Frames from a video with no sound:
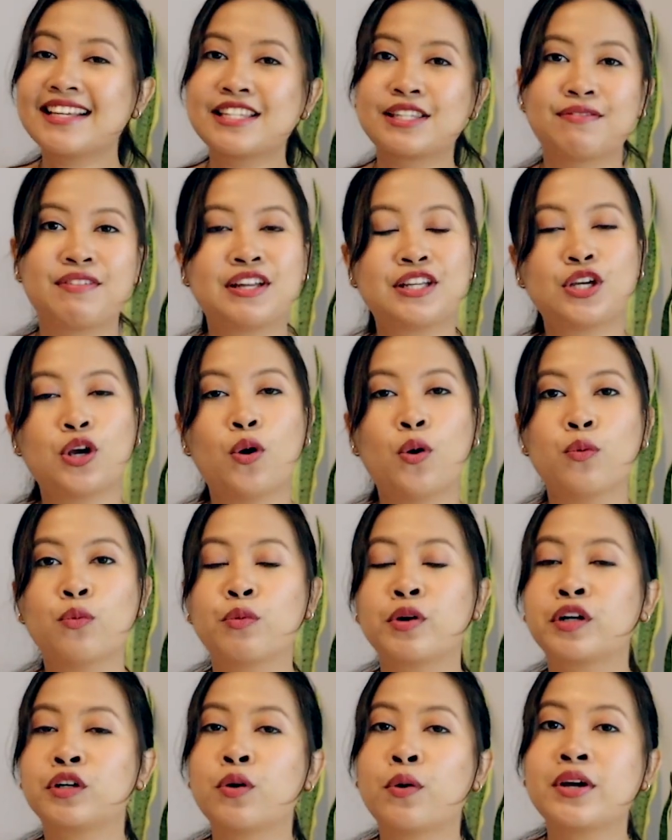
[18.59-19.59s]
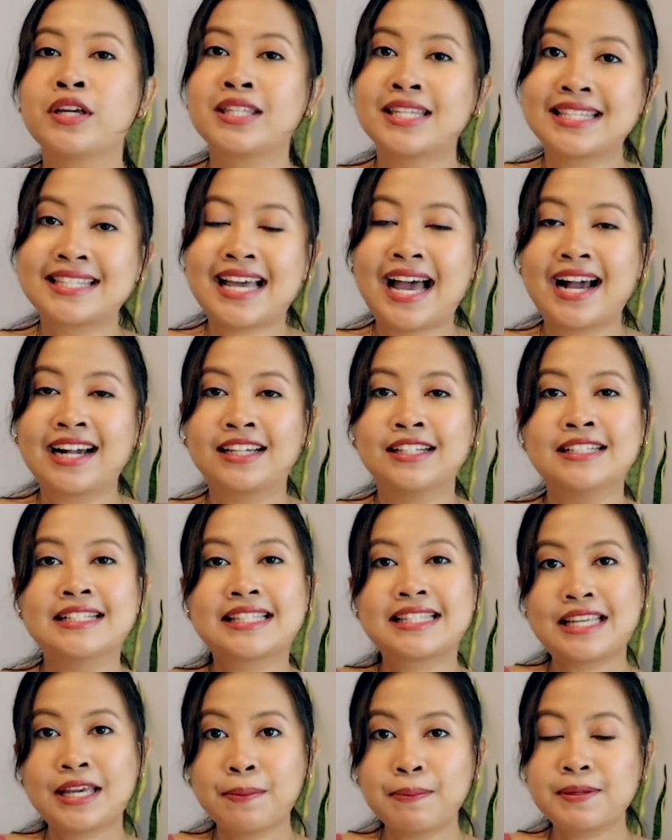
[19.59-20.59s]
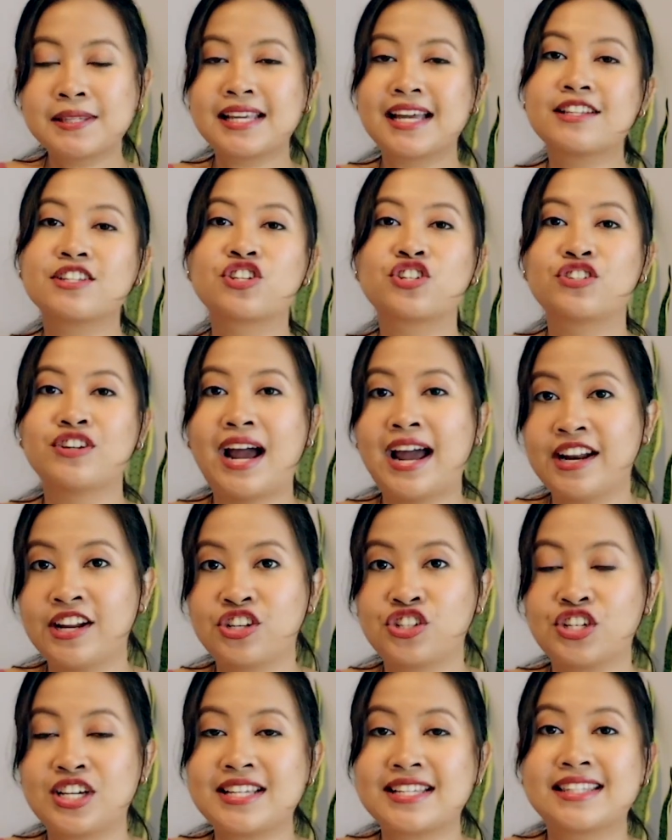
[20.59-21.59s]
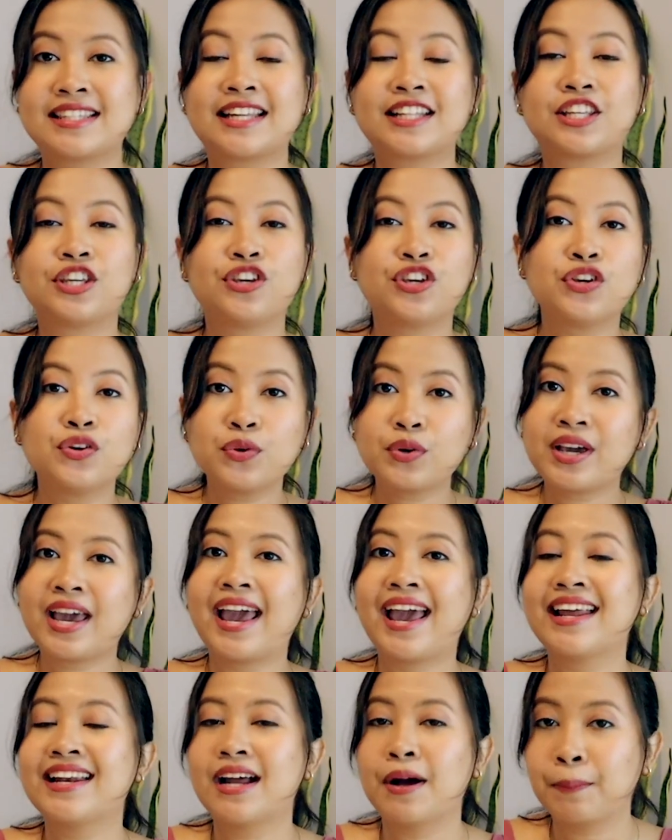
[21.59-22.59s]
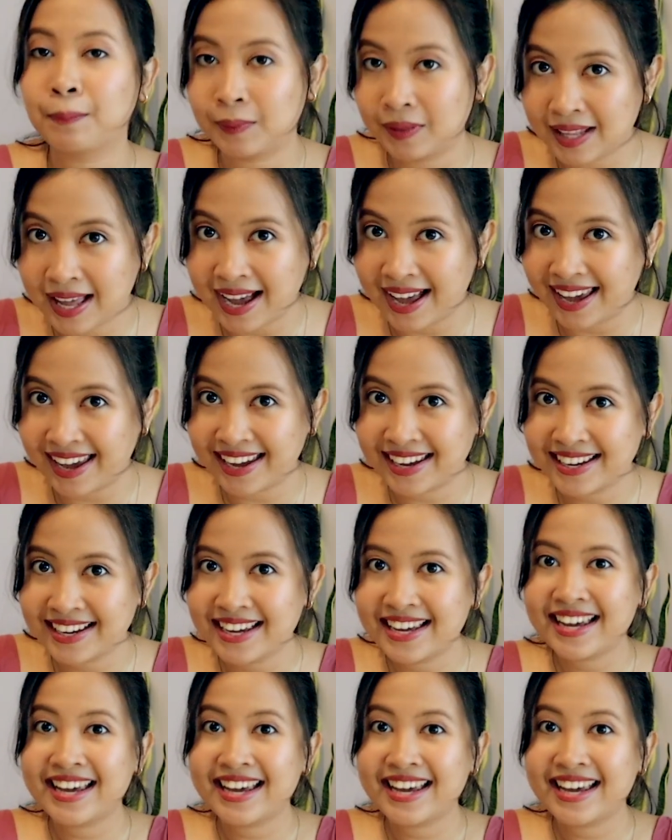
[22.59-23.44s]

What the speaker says: this video, we're going to tackle tips and strategies that you can apply.